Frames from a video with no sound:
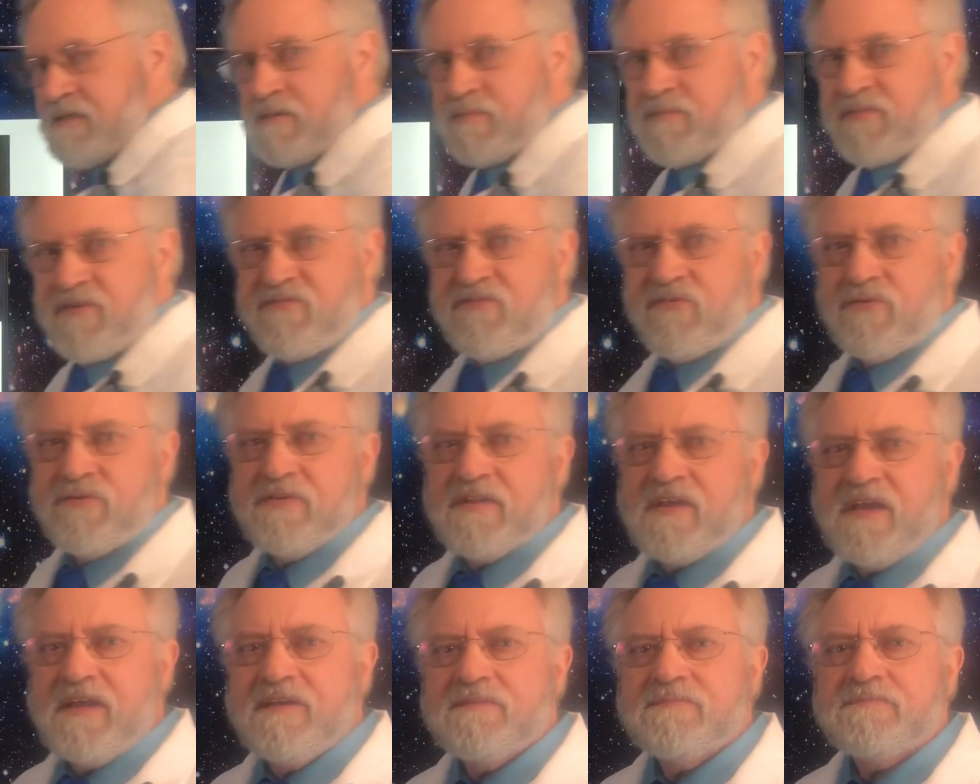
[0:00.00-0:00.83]
before
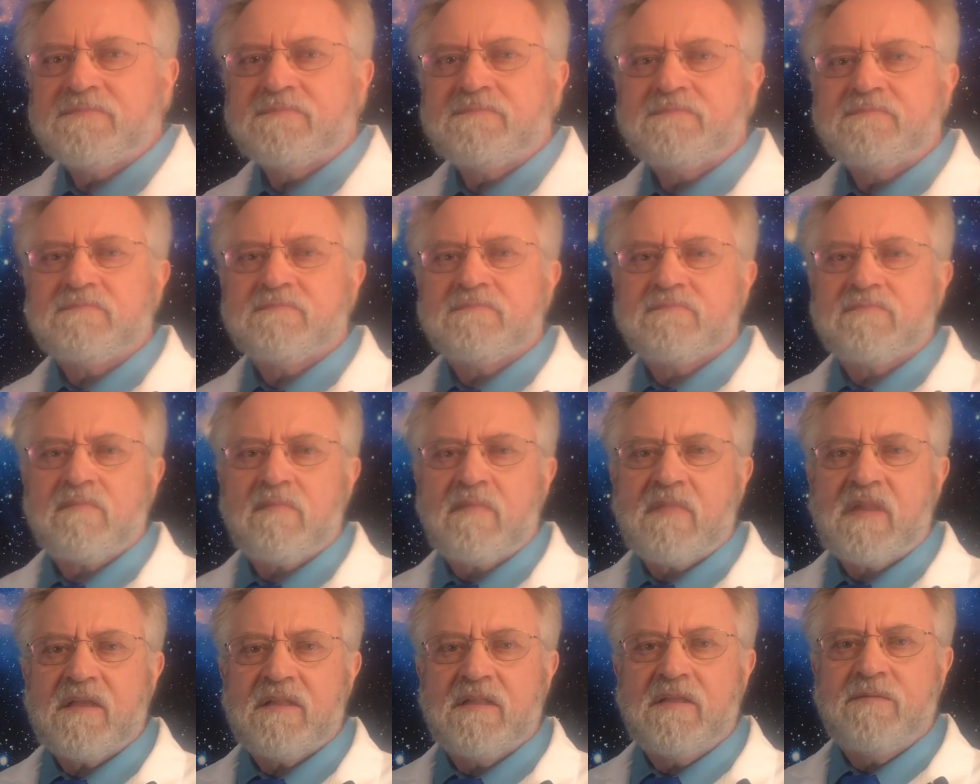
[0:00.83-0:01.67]
that,
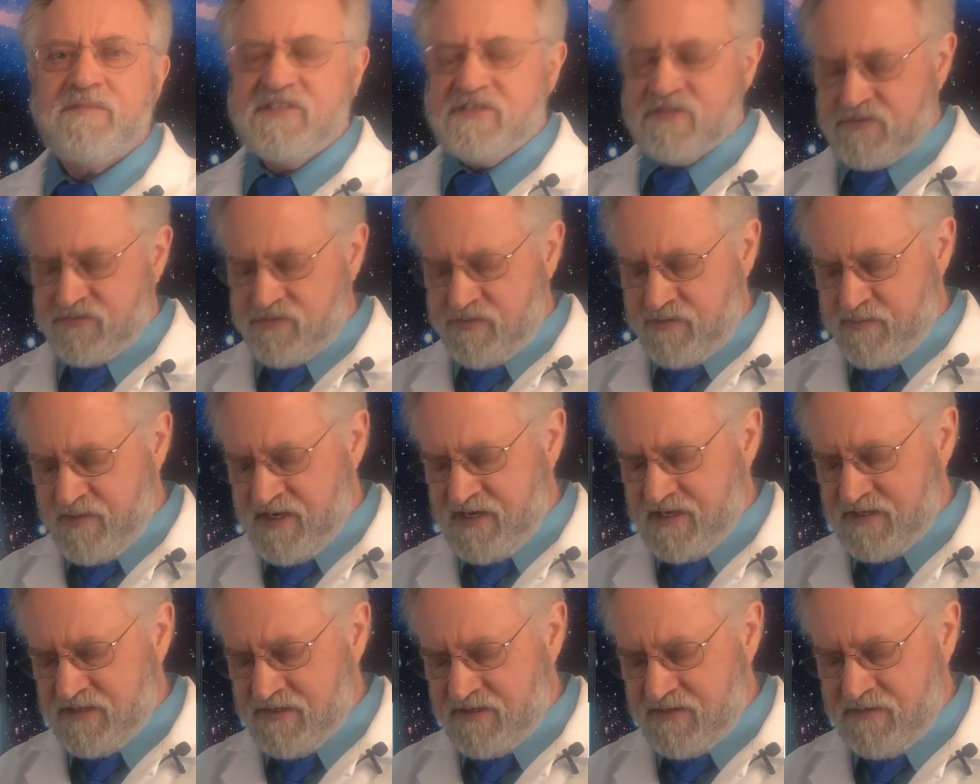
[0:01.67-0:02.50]
let me just
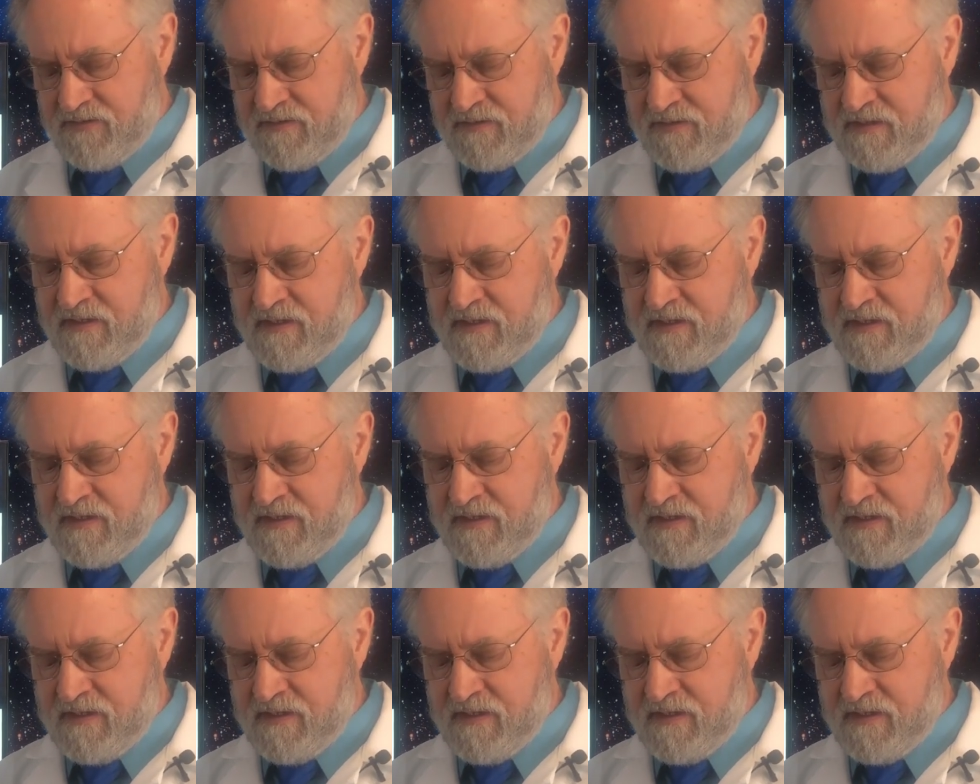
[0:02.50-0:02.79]
remind you